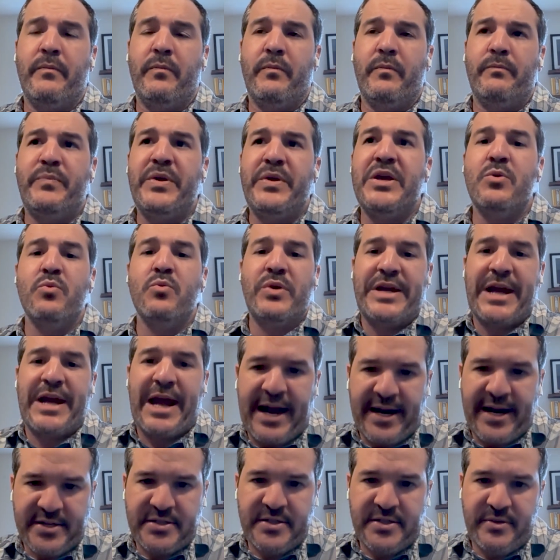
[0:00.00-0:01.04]
be
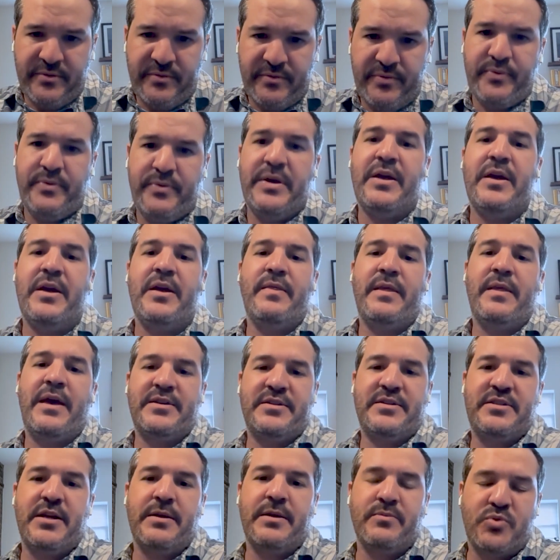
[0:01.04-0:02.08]
reactive in that
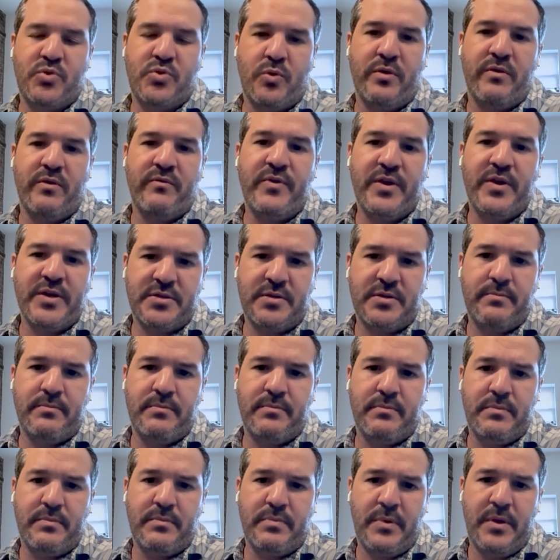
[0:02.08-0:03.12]
same sort of
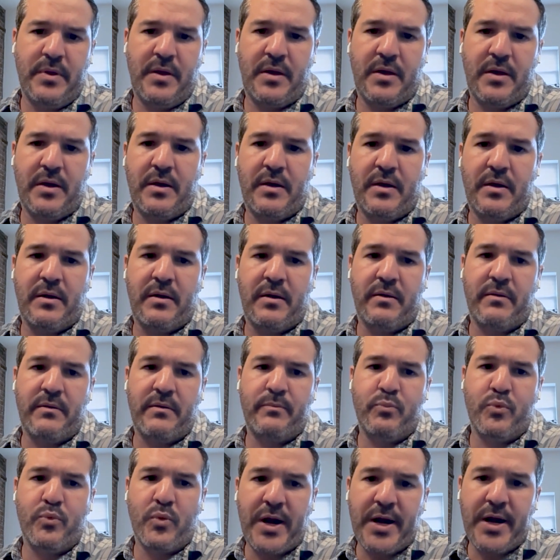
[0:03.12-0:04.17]
victim
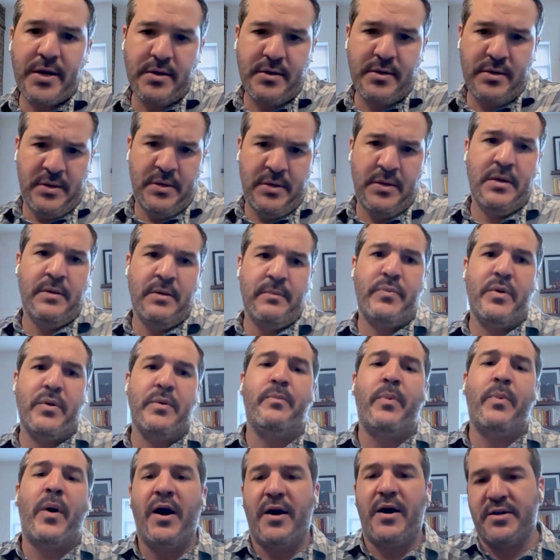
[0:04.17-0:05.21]
brain, but
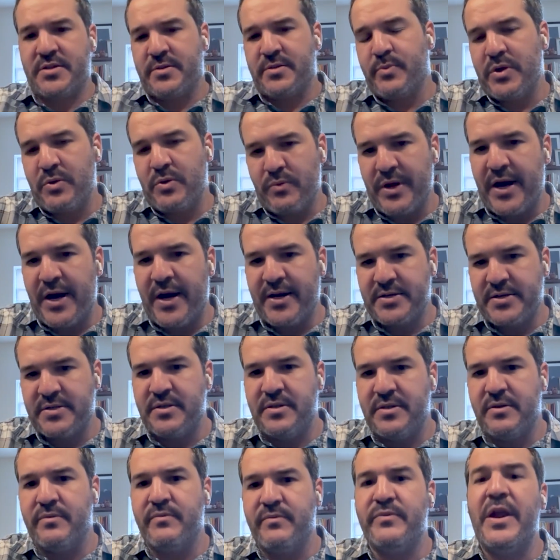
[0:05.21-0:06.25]
possibly
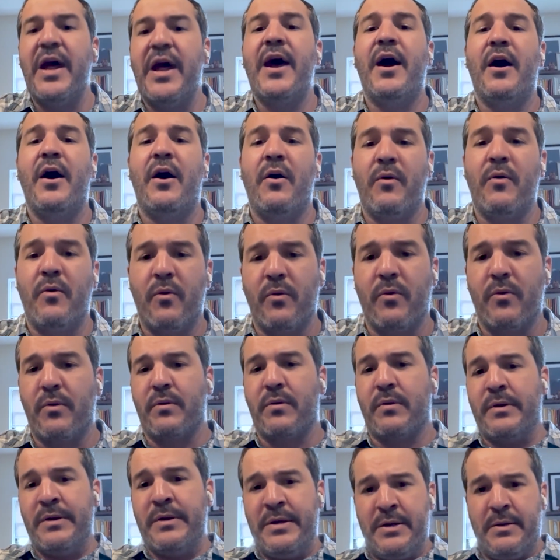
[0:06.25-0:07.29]
reactive now,
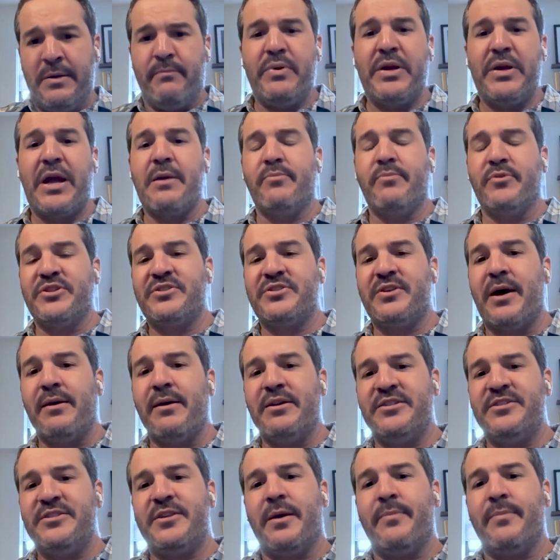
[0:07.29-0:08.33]
or being able to
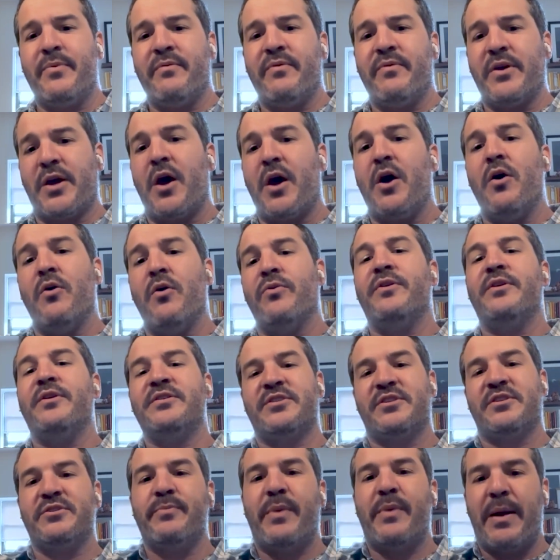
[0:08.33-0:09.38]
sidestep of, like, oh, this
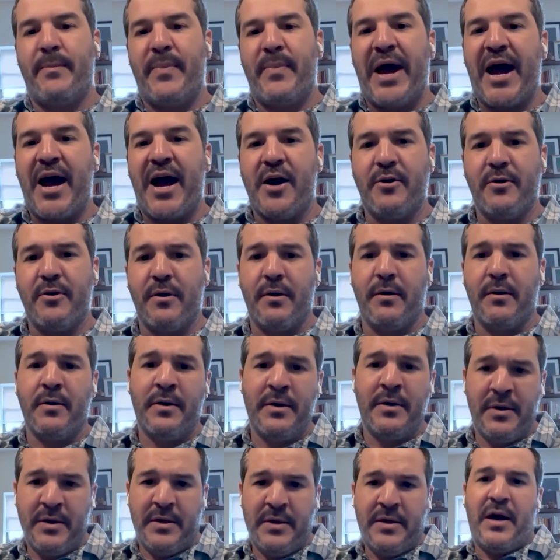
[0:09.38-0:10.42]
is my pattern.
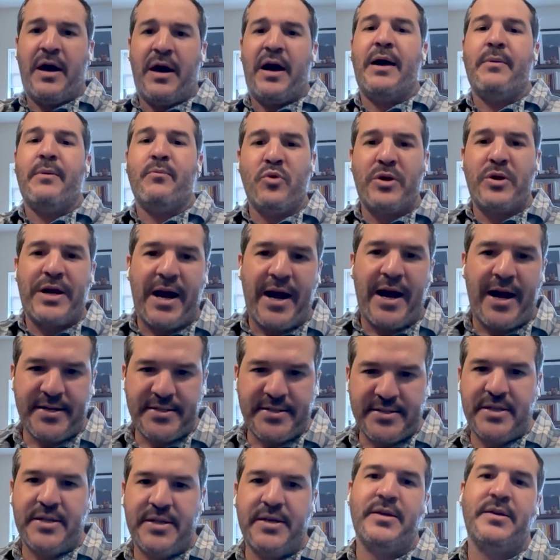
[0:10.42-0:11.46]
I'm
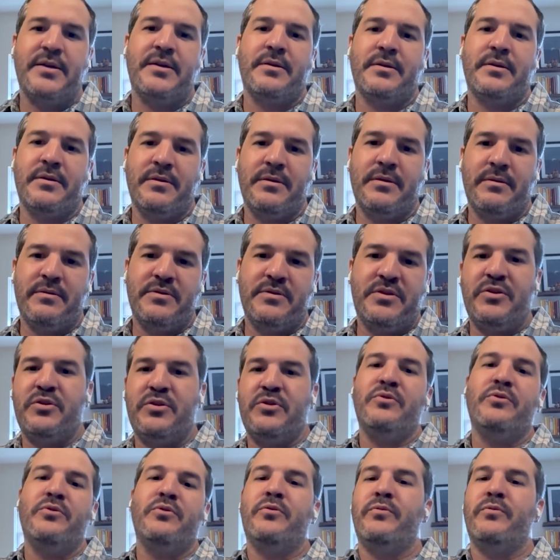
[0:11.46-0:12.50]
reacting
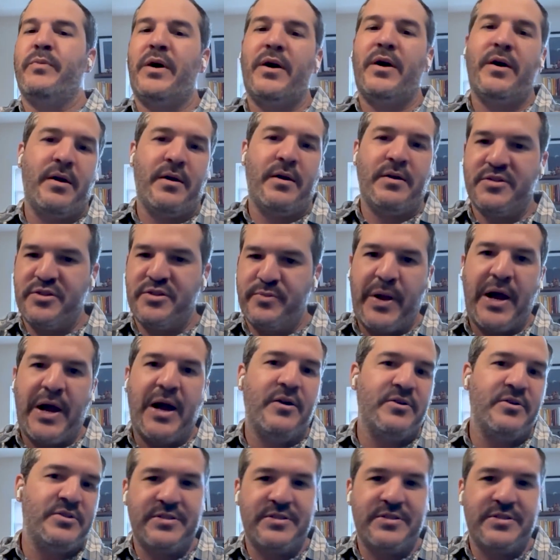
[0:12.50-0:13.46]
to my spouse